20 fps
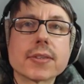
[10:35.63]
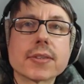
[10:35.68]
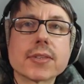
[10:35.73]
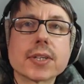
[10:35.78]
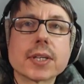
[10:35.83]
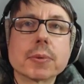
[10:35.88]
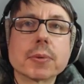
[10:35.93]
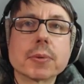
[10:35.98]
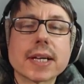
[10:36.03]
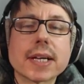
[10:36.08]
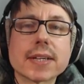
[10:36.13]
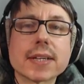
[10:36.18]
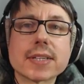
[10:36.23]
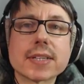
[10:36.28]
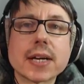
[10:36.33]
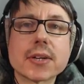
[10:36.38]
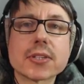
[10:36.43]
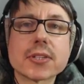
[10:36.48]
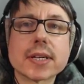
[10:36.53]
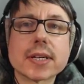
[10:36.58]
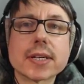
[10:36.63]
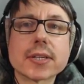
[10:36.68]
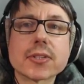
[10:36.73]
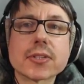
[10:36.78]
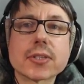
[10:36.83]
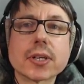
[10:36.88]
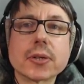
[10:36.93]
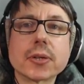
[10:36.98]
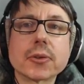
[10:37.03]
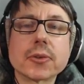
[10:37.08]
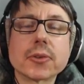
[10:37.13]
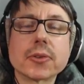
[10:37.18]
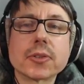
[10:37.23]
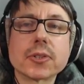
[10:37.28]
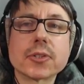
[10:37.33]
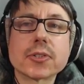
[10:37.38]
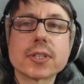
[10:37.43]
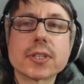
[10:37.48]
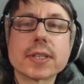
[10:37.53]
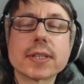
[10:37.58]
And let's see what that sounds like. So you
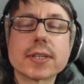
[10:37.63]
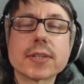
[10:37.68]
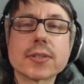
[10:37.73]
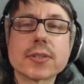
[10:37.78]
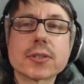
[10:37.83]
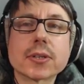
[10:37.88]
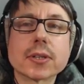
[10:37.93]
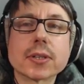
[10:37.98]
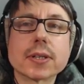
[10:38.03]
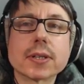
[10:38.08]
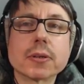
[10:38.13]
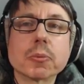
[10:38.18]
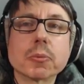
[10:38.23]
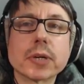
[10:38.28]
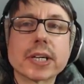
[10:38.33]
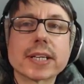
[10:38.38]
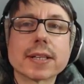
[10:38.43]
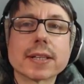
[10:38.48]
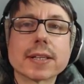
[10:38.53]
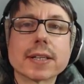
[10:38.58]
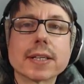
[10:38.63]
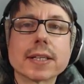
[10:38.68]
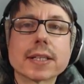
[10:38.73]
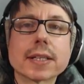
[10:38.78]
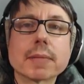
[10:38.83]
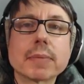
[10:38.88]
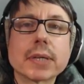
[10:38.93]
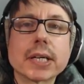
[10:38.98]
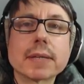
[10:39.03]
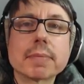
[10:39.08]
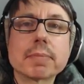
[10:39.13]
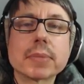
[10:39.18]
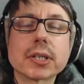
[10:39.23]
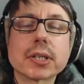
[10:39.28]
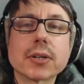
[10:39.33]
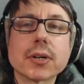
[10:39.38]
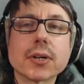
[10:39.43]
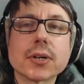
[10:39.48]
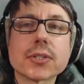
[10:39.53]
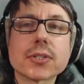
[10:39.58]
can see this is going to wiggle a little bit
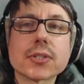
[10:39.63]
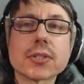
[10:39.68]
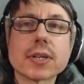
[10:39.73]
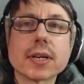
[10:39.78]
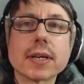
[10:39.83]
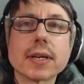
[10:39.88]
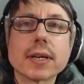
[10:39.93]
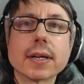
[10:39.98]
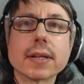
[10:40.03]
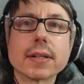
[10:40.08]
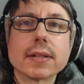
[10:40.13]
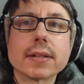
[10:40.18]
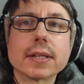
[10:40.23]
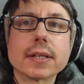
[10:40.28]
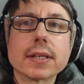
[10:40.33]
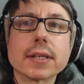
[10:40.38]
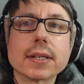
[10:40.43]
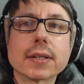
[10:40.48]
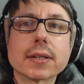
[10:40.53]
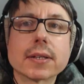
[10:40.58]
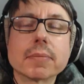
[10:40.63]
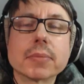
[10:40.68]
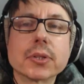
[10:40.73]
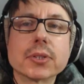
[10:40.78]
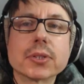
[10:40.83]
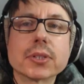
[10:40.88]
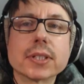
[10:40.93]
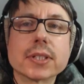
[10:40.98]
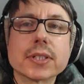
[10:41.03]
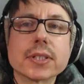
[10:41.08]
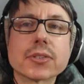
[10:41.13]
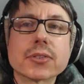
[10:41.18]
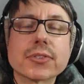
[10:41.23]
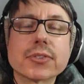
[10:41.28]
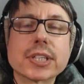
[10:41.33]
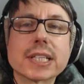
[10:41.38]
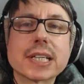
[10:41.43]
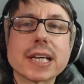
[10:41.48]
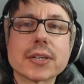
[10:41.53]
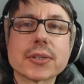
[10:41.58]
because the computer needs
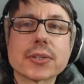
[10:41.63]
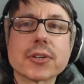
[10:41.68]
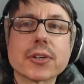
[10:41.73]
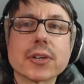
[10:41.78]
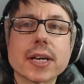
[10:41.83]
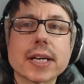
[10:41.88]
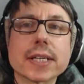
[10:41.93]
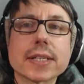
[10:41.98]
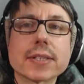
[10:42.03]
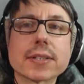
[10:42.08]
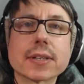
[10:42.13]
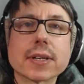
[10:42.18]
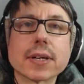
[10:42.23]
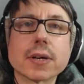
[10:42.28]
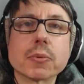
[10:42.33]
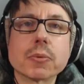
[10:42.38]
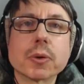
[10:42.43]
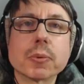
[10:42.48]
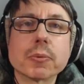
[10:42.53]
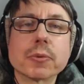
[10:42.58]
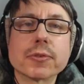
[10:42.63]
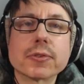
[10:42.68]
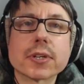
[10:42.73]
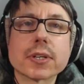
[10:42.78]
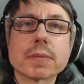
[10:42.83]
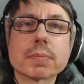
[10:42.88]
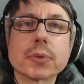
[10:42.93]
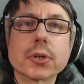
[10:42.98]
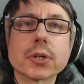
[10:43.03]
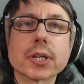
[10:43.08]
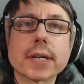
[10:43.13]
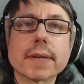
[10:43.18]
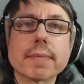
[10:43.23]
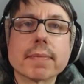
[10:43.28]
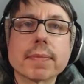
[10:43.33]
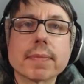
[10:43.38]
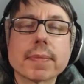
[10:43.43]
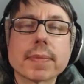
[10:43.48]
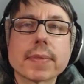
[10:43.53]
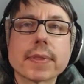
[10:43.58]
to recalculate what we've just put
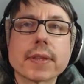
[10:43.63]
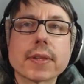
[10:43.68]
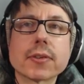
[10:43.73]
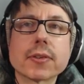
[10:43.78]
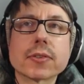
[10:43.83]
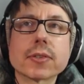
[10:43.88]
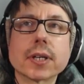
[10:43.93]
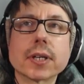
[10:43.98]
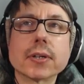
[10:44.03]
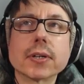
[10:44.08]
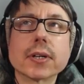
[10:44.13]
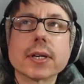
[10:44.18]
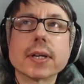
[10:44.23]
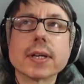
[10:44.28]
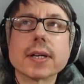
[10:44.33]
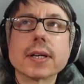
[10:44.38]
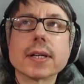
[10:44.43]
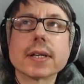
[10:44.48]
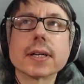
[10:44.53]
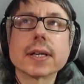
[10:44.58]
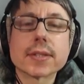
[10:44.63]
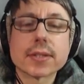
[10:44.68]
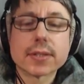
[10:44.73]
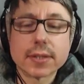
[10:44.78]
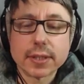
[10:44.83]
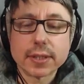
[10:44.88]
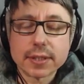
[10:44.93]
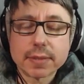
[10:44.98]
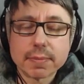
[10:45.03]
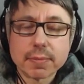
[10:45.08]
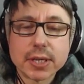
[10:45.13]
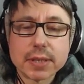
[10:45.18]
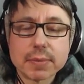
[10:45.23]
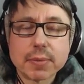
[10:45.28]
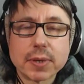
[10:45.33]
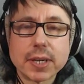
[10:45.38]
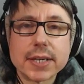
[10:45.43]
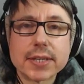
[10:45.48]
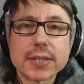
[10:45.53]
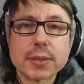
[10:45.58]
in. So let's
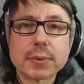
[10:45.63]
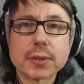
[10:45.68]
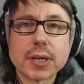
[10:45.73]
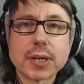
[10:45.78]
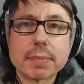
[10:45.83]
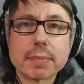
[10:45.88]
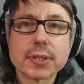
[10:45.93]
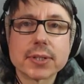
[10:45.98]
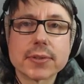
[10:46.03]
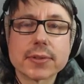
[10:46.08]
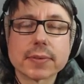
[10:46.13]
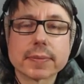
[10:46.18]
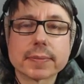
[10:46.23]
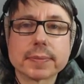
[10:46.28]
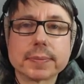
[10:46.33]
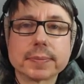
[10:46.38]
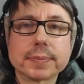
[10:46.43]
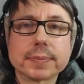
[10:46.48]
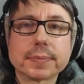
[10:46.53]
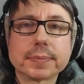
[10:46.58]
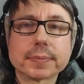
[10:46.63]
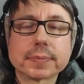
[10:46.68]
press play, see what happens.